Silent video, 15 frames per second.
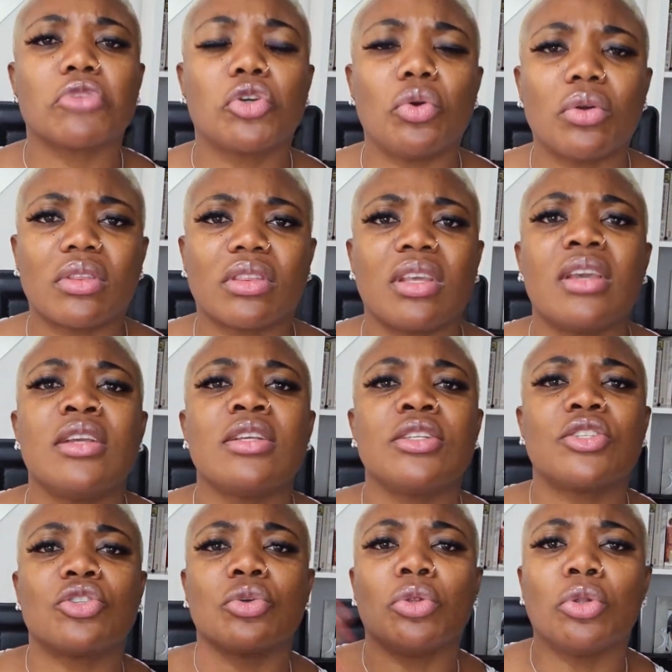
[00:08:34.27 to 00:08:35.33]
good
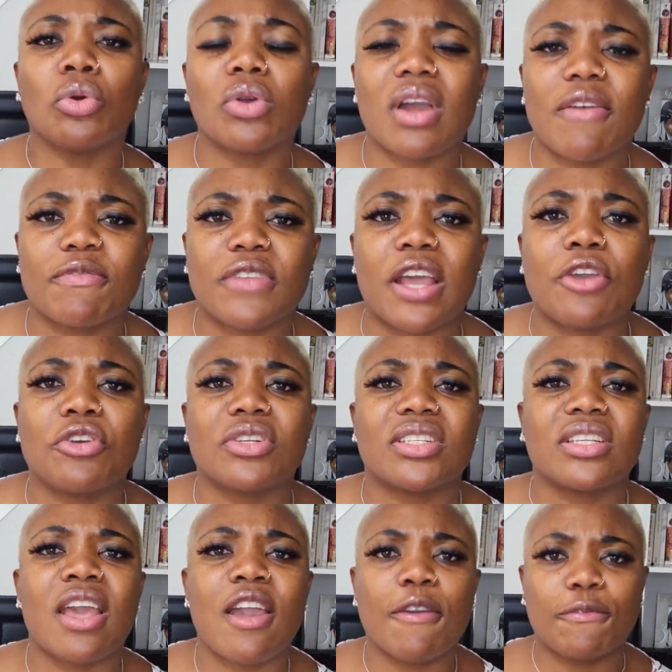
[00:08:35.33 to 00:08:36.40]
things. You look after
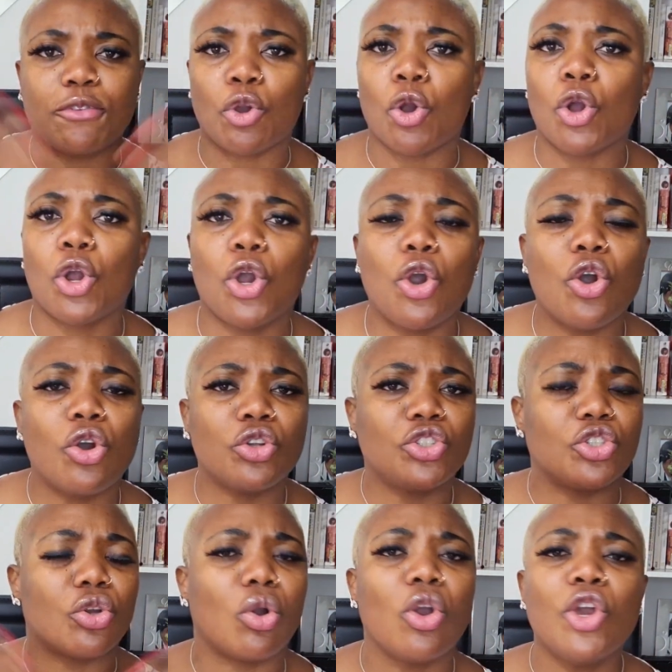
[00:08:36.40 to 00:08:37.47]
yourself. You're good.
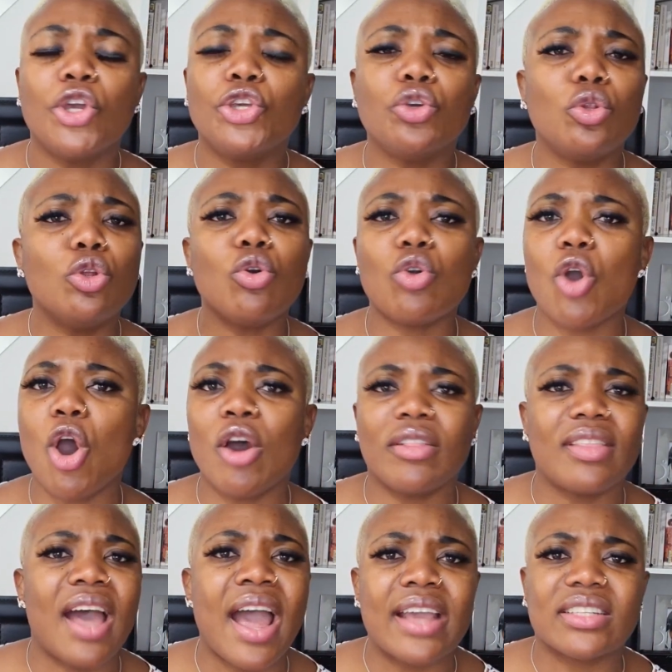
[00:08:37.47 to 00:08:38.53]
You look all
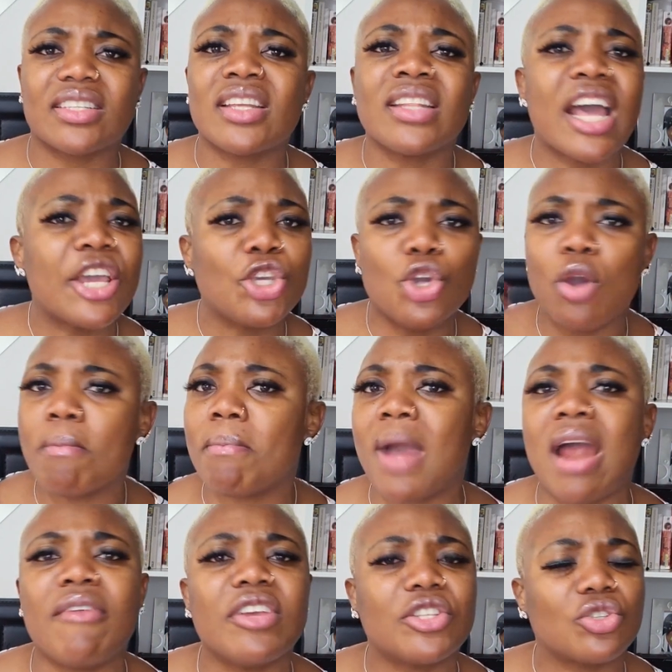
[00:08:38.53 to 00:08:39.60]
nice. And now you're
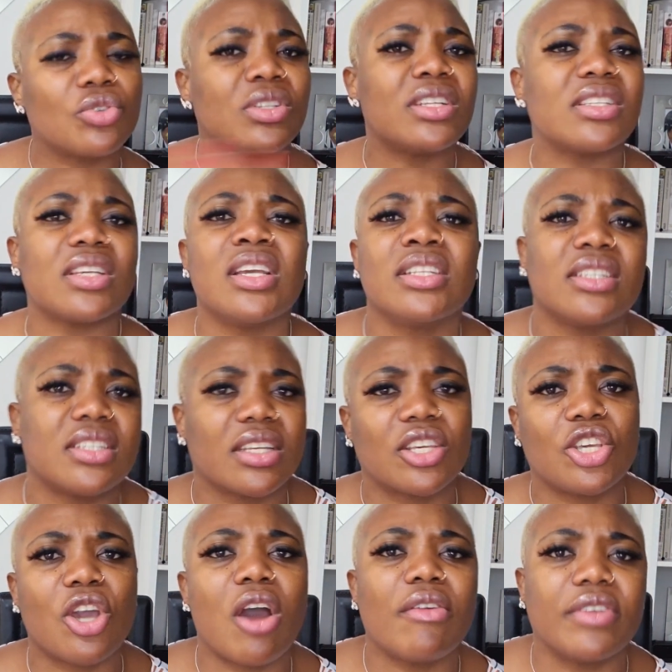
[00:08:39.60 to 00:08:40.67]
married to this
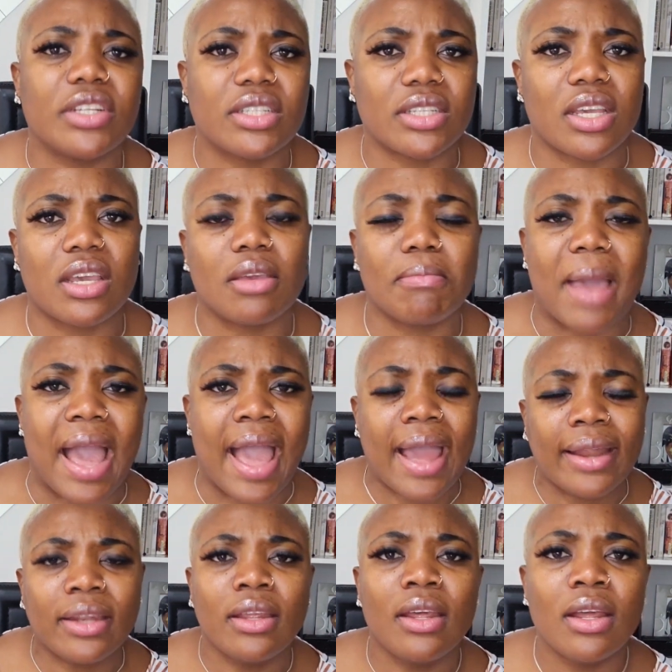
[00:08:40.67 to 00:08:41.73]
insecurity,
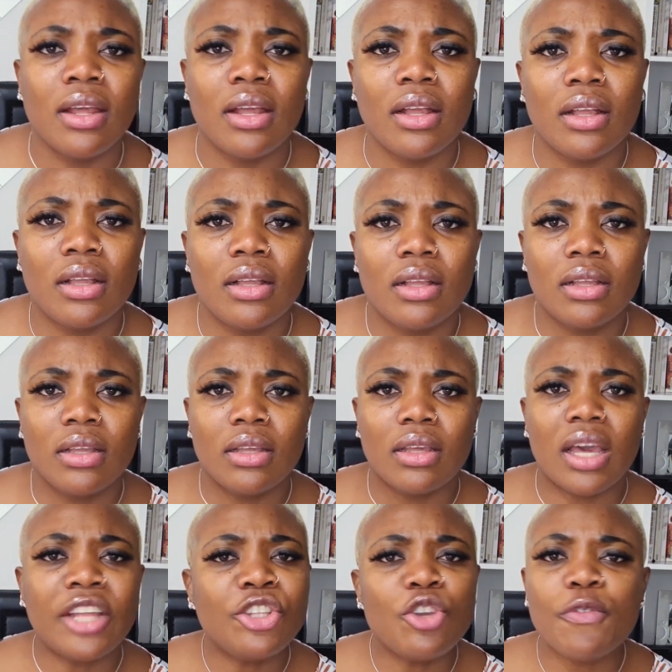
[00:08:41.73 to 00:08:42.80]
man.
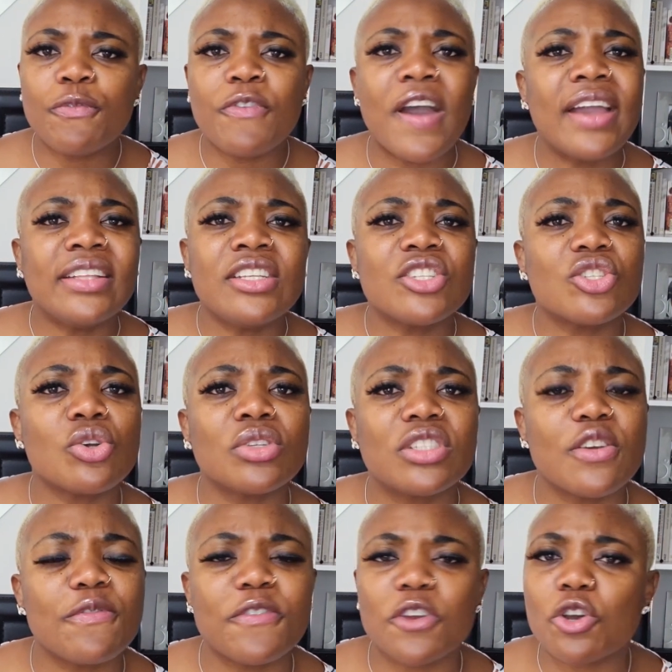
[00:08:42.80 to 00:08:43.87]
And you find it so
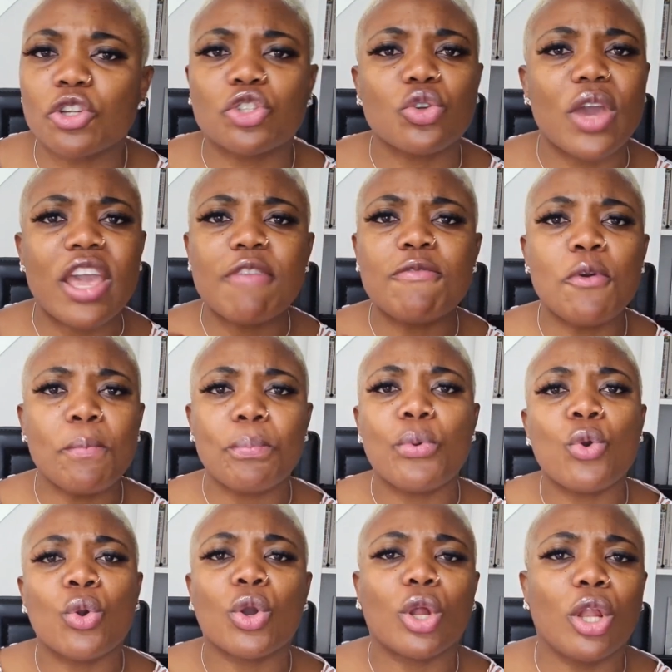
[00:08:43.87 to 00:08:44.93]
difficult to even
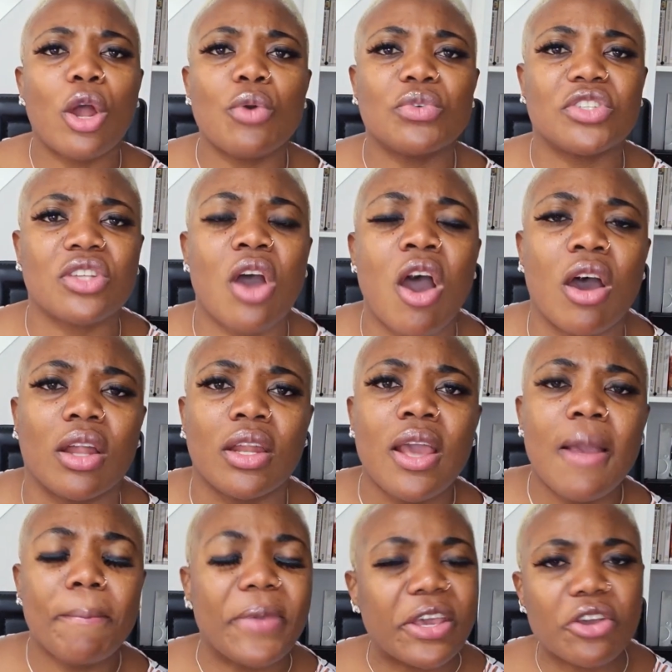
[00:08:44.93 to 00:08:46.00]
put clothes on
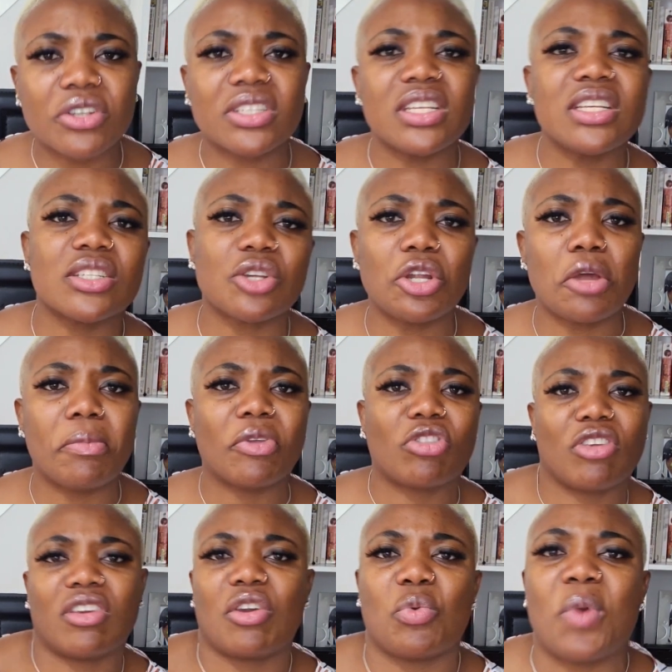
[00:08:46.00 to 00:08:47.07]
because he's going to be
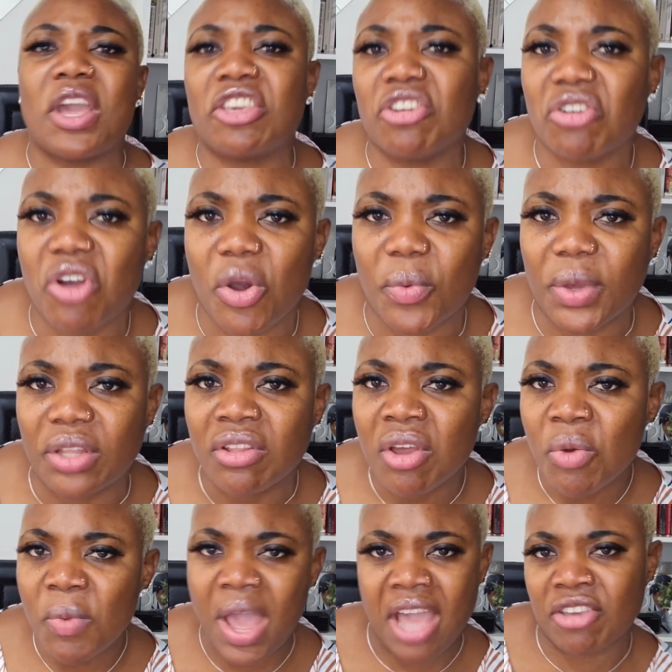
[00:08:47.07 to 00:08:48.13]
thinking, where are you going?
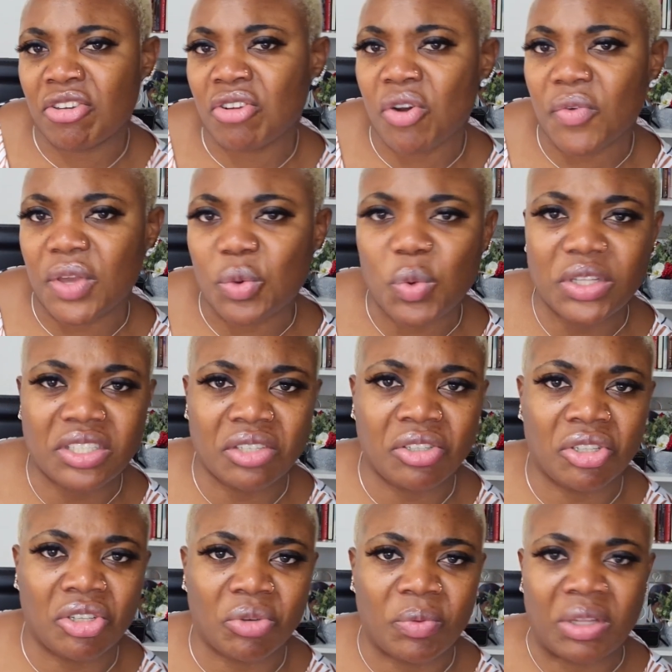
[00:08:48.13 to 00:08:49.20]
Where are you going? What are
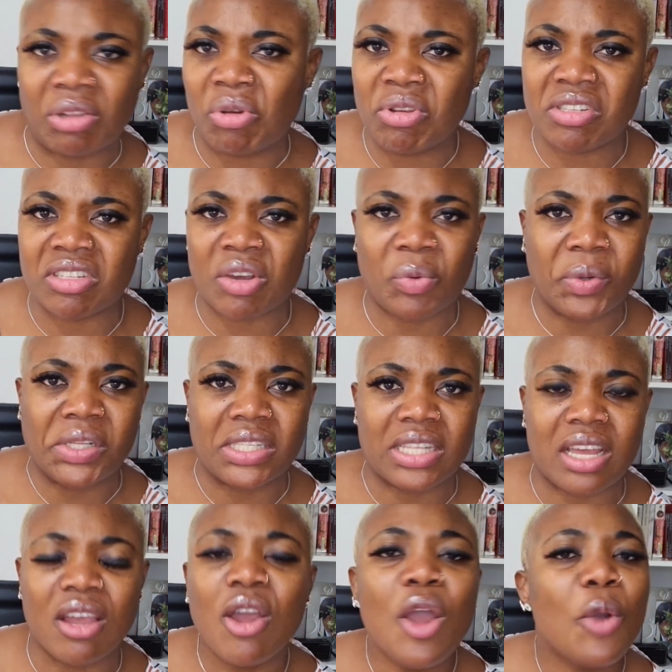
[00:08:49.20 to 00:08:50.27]
you doing? Who is there? Who is
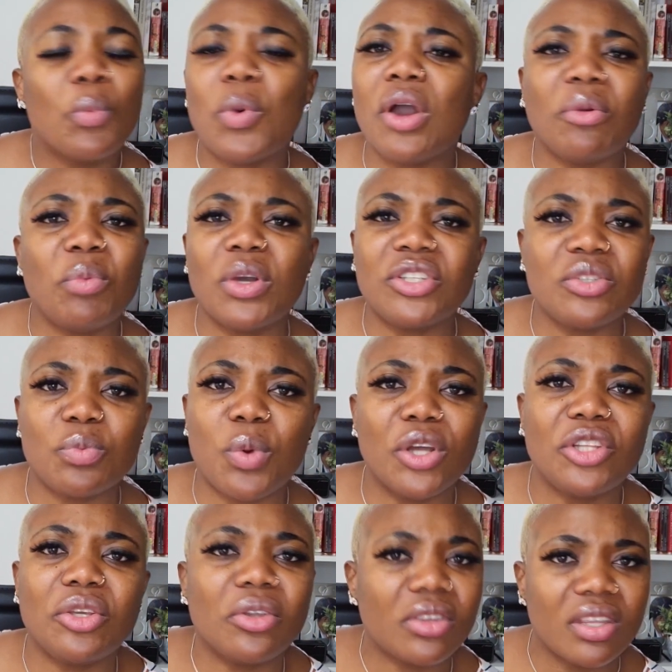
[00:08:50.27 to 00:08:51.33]
there? What
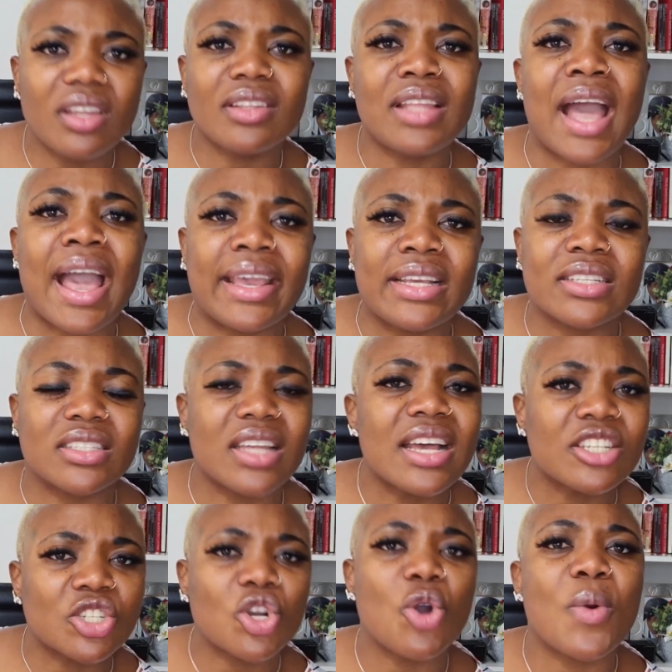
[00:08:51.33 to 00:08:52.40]
do you think that is?
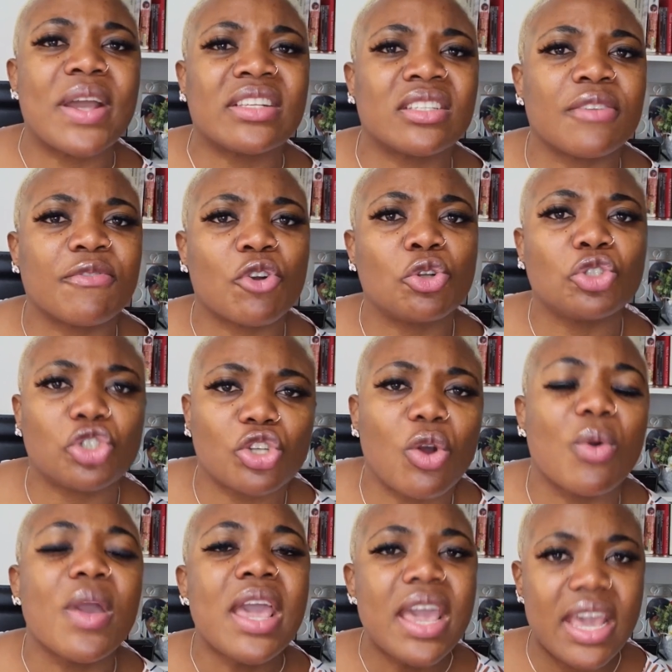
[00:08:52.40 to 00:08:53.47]
That's coercive
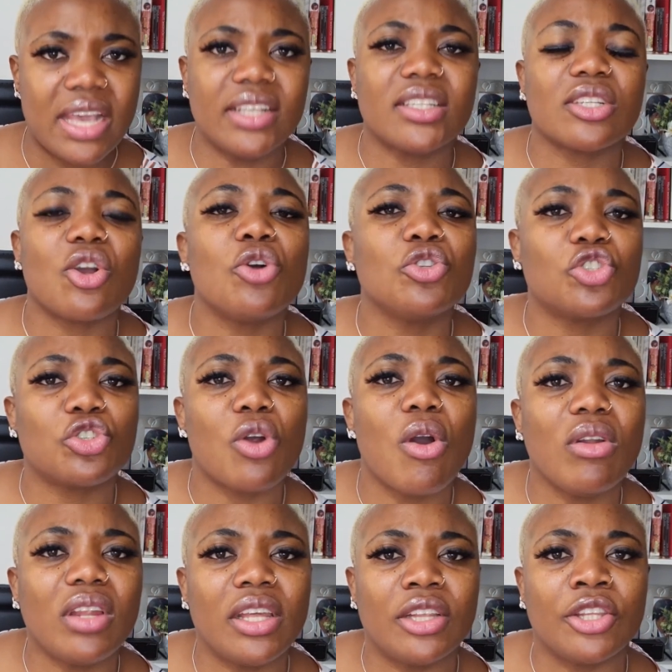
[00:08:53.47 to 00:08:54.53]
control. He's
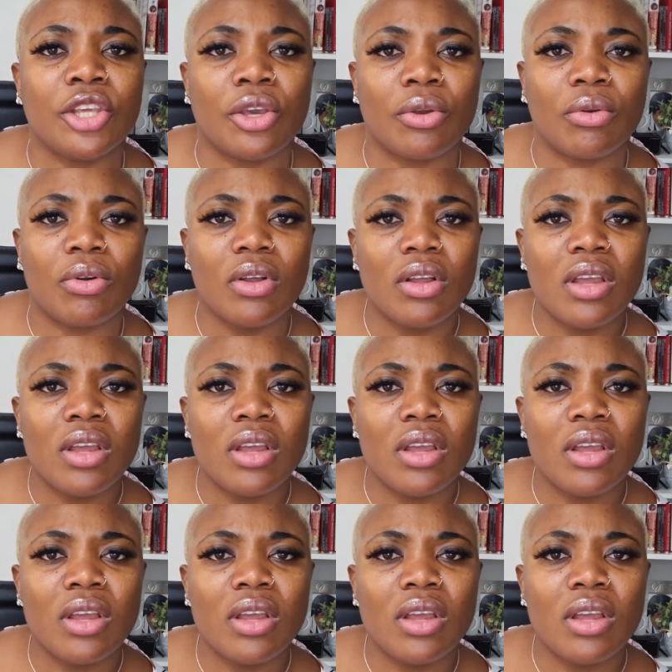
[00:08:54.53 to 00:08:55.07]
controlling you.